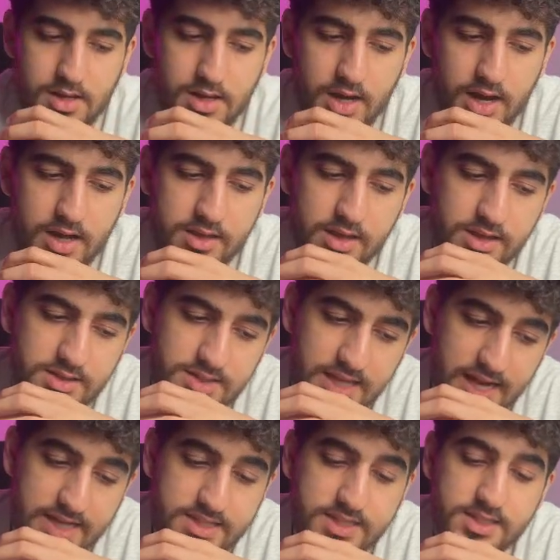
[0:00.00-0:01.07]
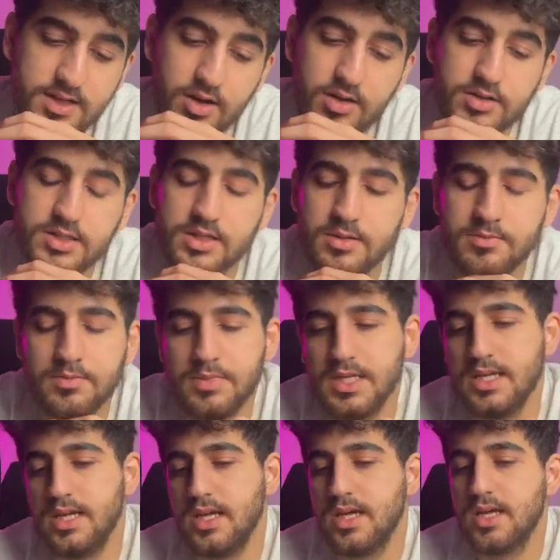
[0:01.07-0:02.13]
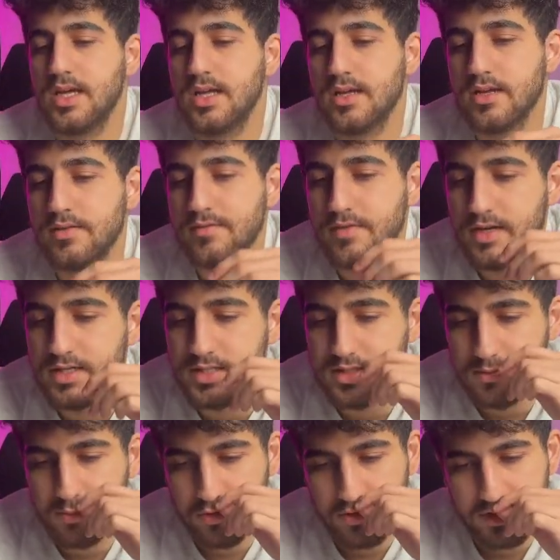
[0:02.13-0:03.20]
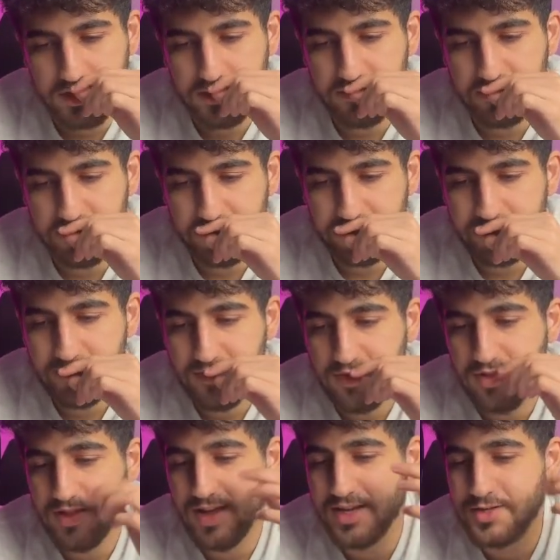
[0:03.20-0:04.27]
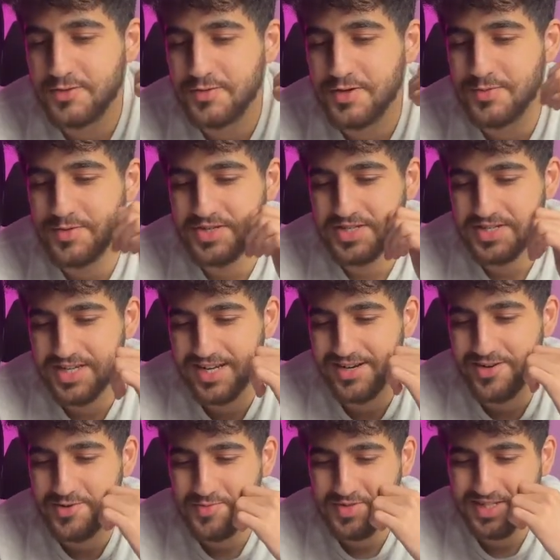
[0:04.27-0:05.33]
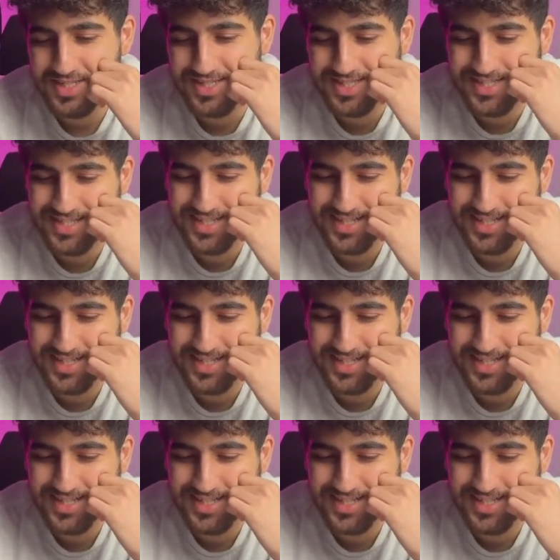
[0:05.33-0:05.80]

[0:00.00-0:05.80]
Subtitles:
I think that's also be very supportive. Thank you very much, Anonymous.